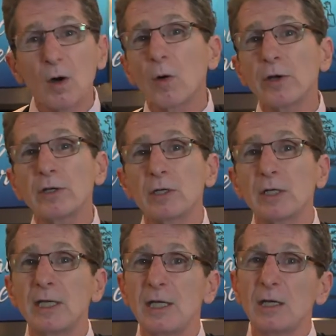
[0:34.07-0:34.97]
or you can
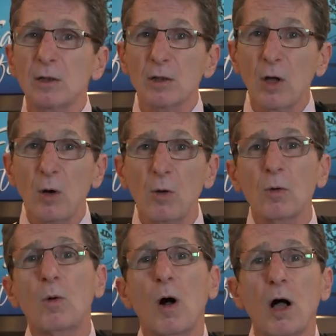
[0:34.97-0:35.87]
eat low
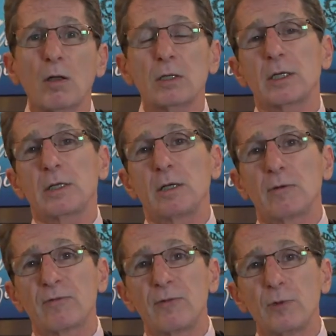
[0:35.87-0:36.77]
quality
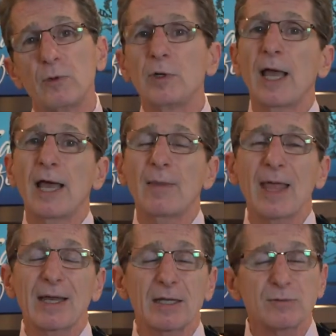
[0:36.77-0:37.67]
food and
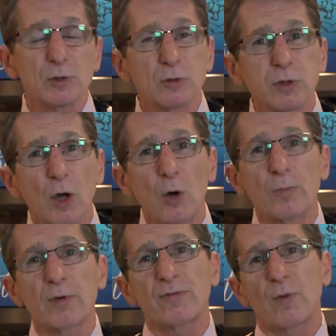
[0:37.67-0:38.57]
that gives you low
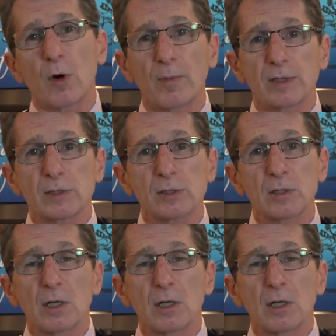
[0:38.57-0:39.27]
performance.